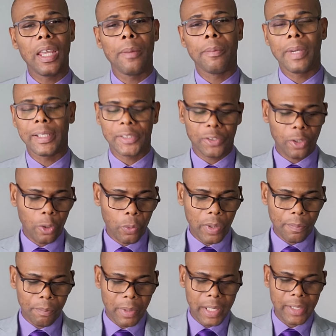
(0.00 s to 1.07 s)
Amen. Turn
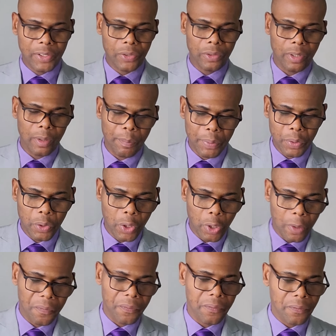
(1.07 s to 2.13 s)
with me to the book
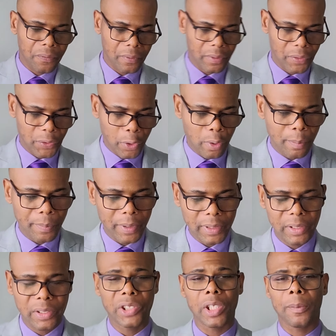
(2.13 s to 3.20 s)
of
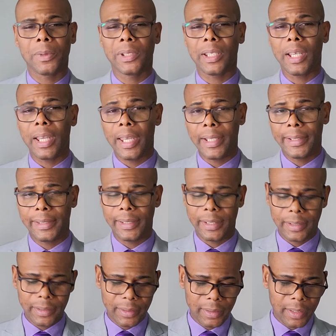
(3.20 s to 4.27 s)
Numbers chapter
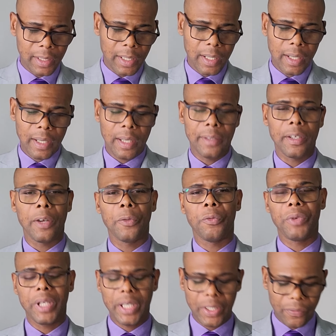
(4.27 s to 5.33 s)
18, and I
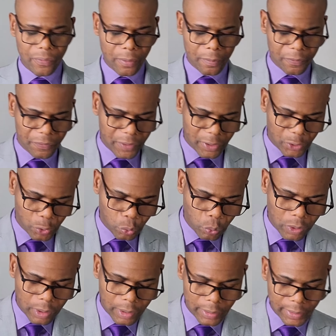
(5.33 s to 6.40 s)
read from verse
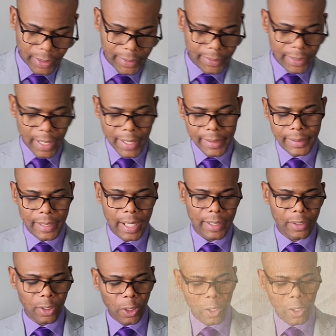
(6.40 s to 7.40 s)
1. It says, "And